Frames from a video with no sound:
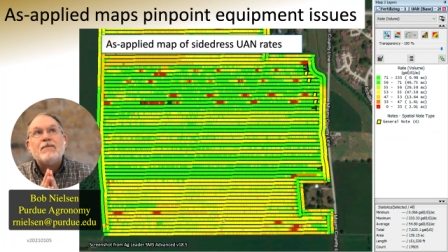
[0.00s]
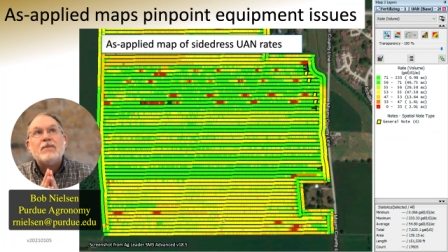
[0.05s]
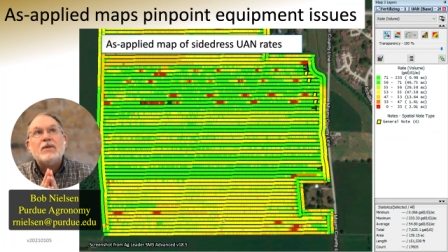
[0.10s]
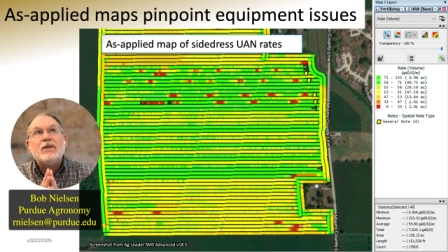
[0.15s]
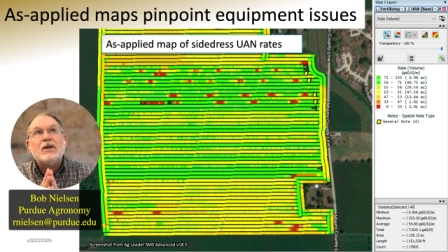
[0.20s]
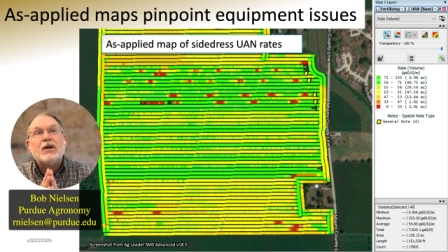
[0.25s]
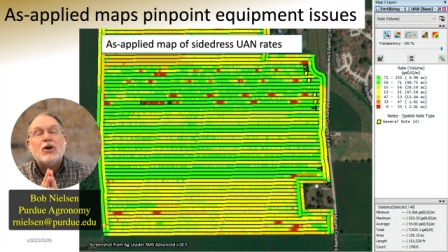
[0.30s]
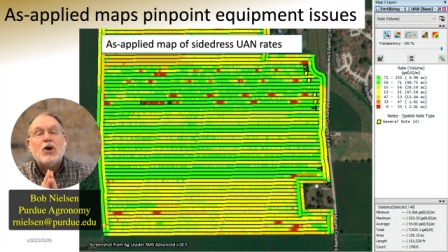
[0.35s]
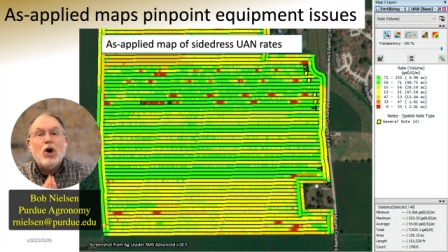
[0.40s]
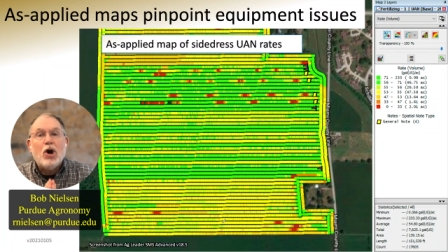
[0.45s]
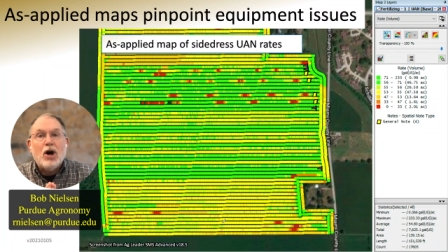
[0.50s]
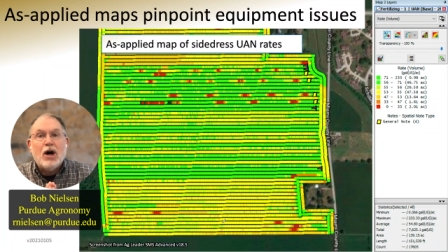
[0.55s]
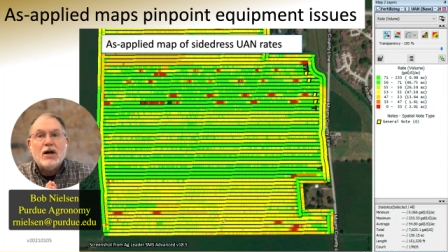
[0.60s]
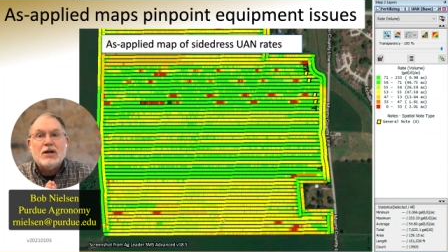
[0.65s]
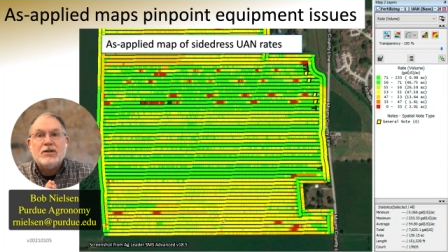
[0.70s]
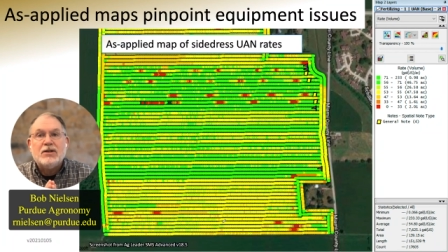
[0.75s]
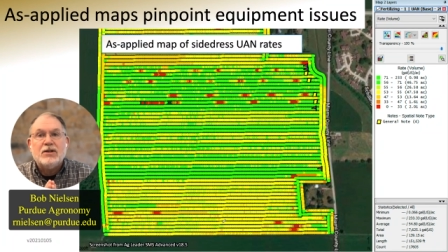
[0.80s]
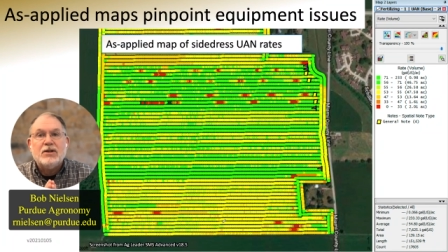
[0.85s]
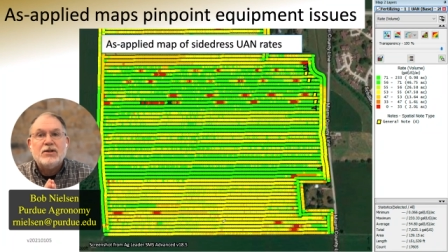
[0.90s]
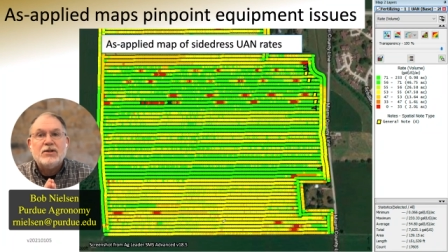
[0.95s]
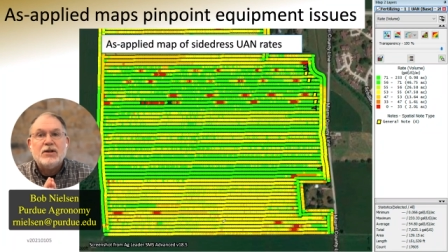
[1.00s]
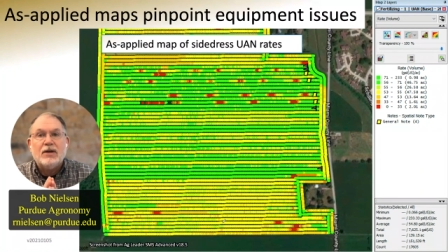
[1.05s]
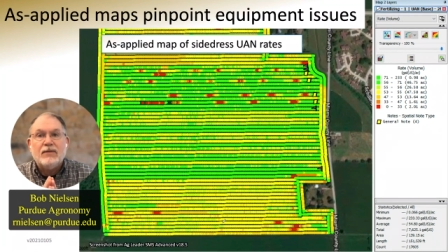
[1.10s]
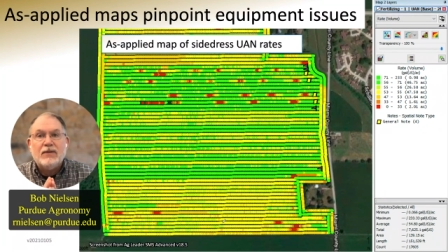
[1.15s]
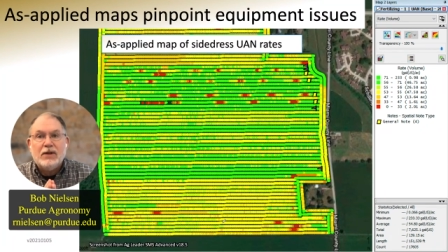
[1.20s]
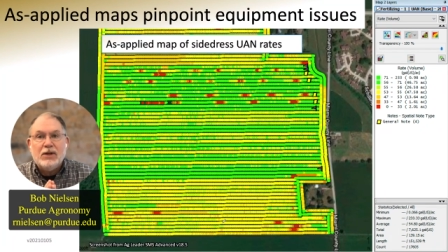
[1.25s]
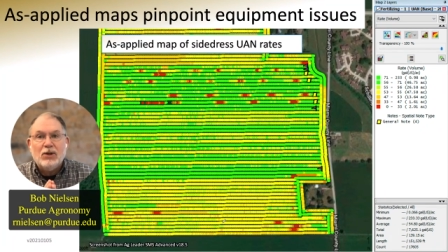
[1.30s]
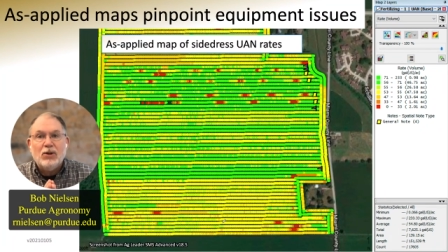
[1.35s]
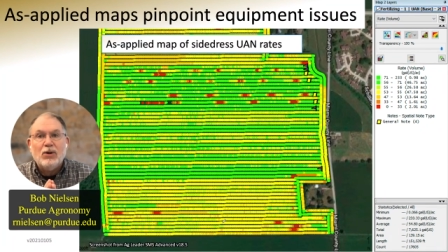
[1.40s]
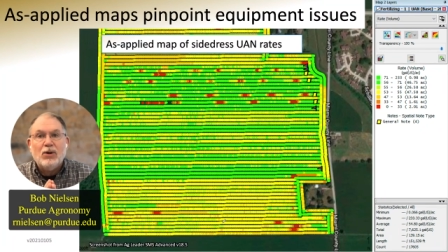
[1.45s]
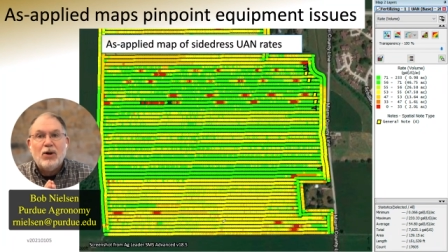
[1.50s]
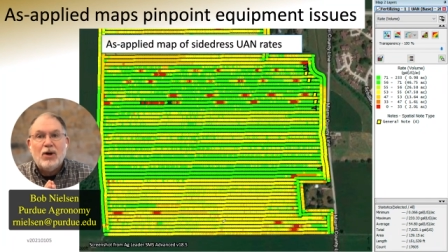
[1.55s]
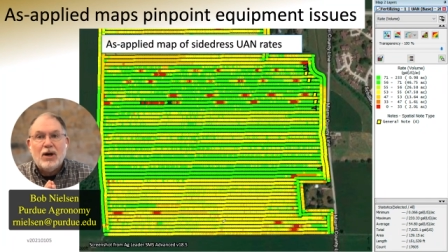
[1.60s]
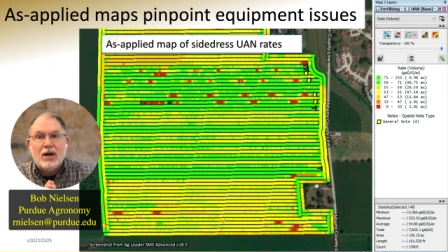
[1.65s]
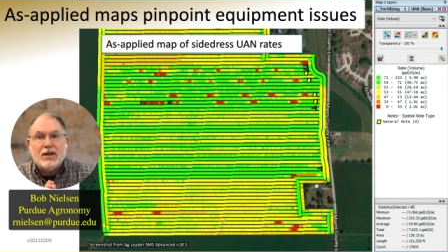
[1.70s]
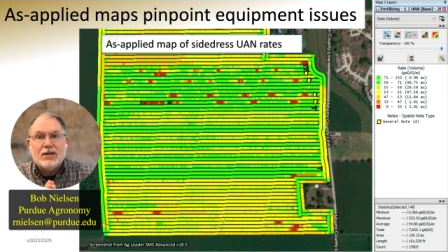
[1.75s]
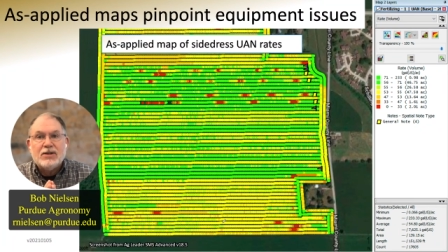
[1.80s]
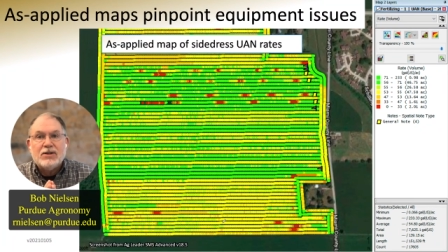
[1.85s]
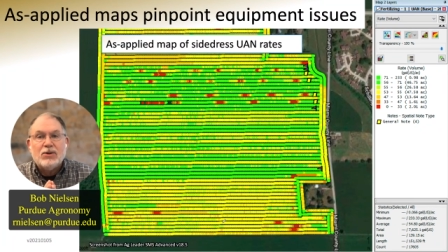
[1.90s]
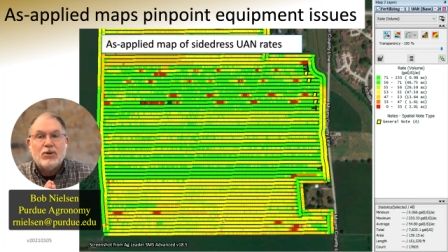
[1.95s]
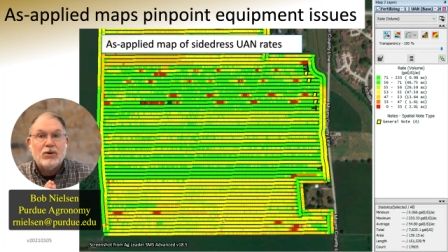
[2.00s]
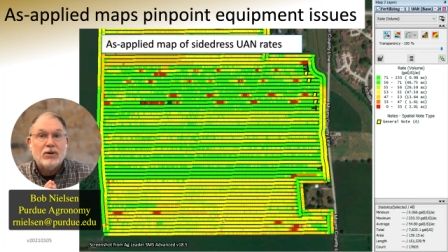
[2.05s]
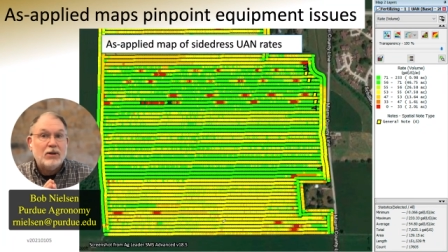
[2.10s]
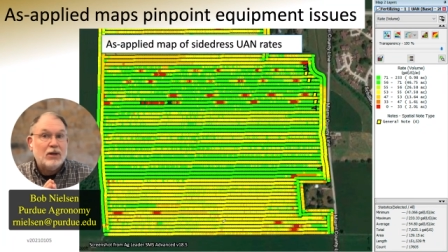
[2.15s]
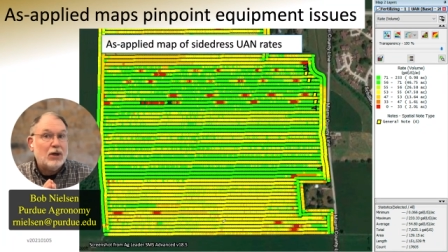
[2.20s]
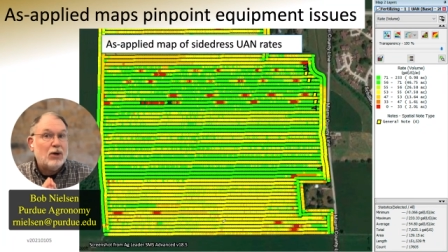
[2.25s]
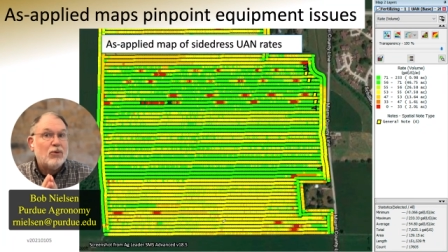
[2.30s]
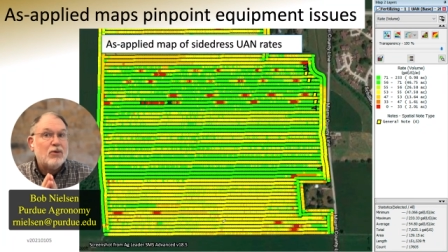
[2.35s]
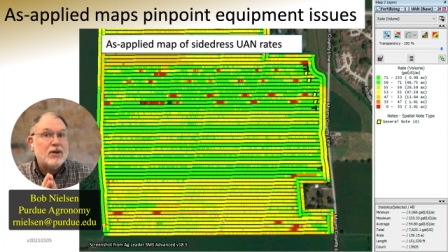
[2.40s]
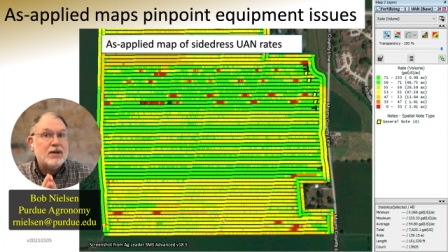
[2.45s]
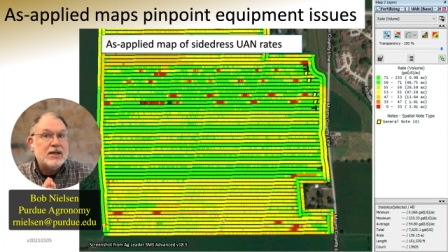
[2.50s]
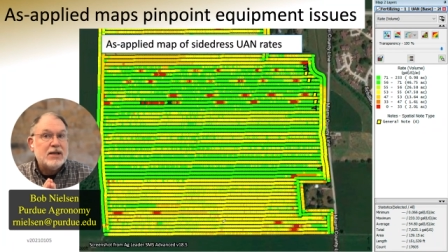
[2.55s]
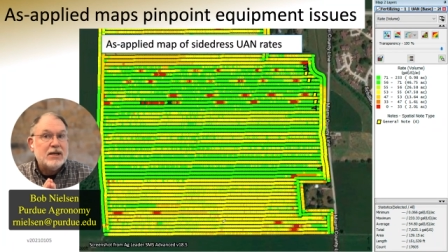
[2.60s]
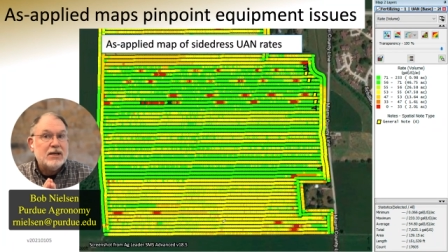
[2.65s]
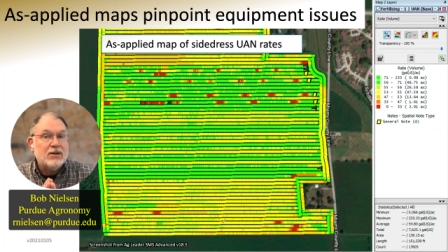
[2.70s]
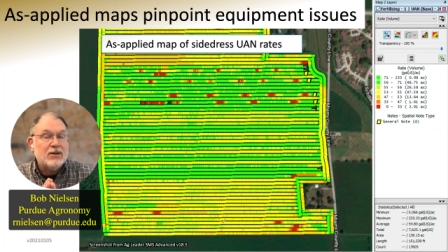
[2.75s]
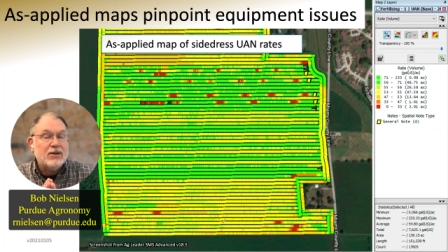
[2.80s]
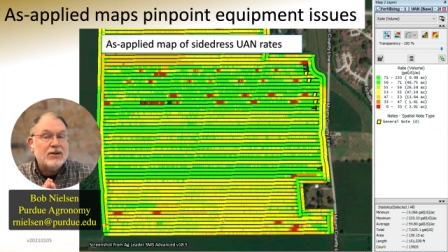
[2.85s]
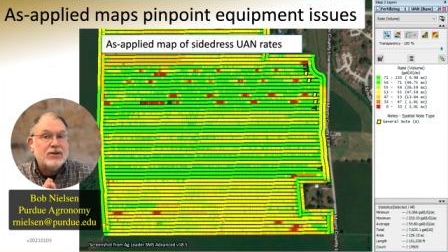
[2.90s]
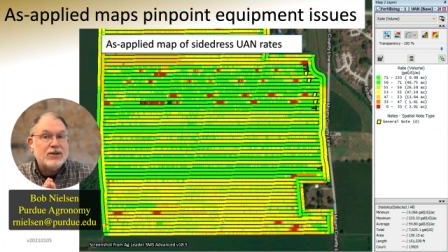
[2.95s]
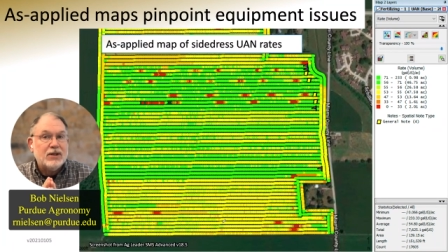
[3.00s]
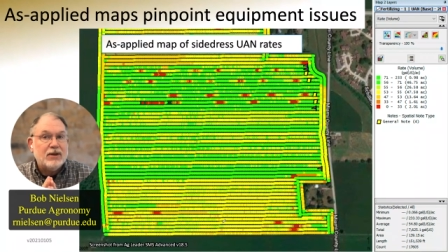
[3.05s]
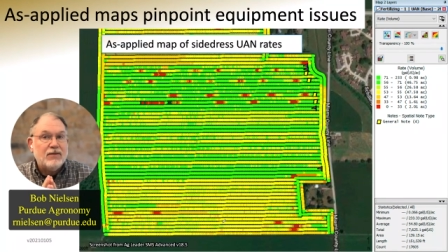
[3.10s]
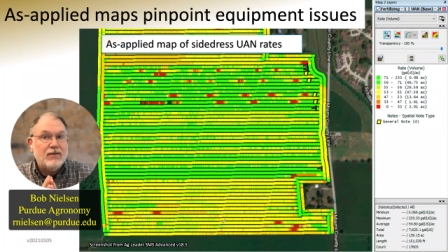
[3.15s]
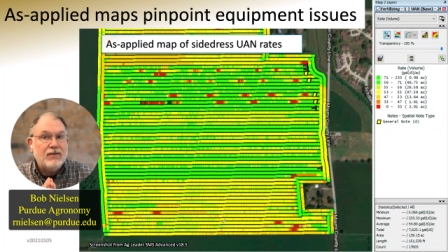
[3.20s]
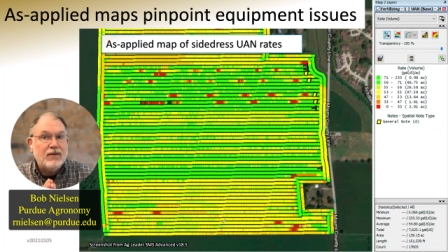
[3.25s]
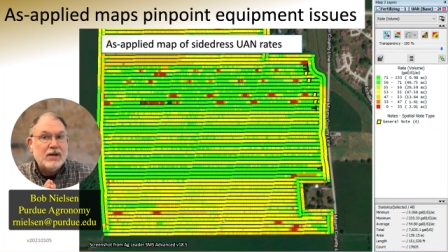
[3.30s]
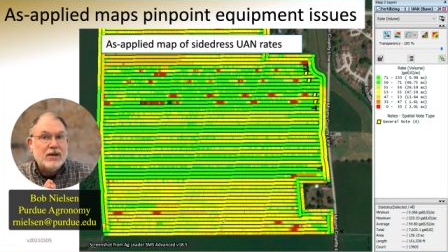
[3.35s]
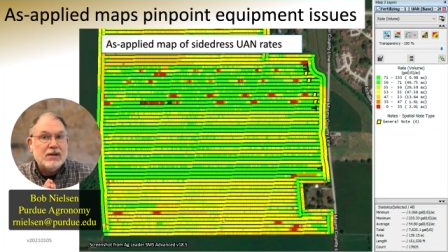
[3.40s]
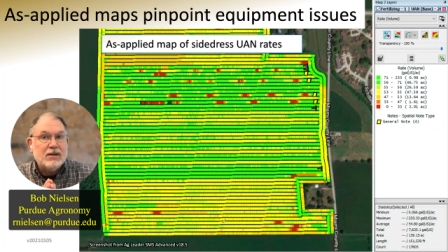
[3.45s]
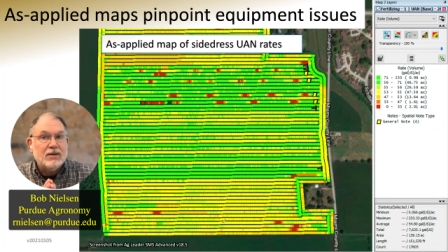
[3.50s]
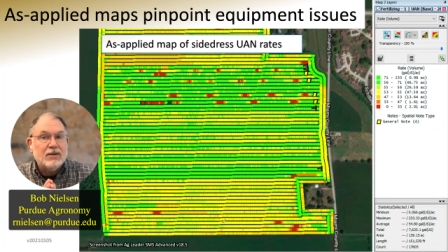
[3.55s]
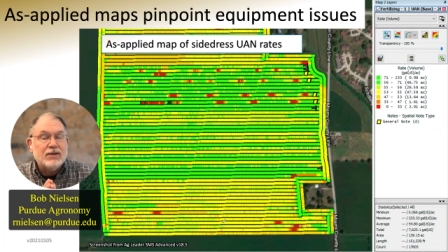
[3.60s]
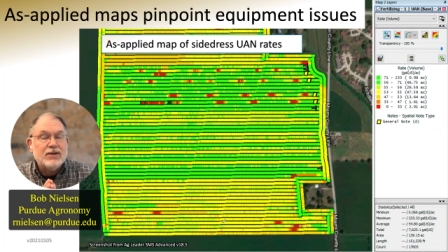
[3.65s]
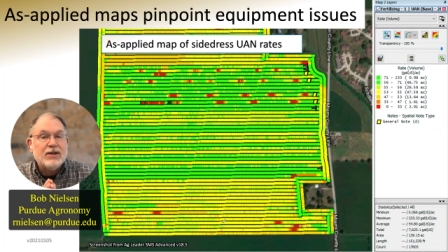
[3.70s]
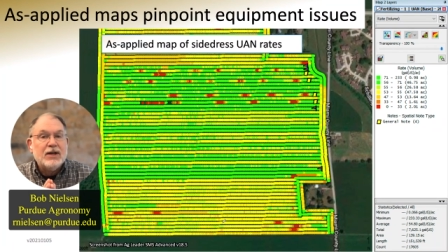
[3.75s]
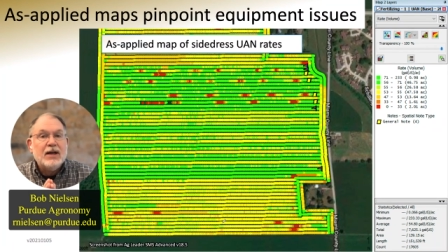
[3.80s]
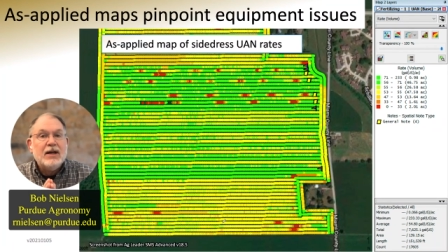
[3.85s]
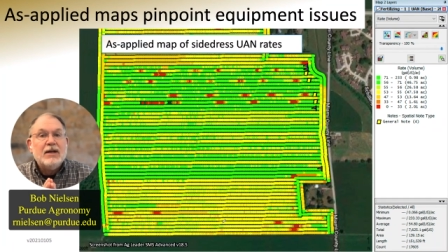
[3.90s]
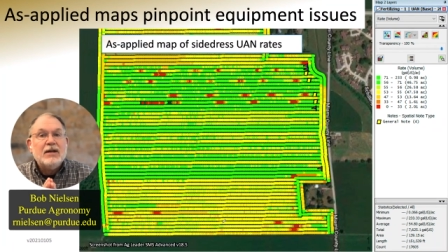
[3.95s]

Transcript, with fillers: the causes of yield loss or lower yields in fields,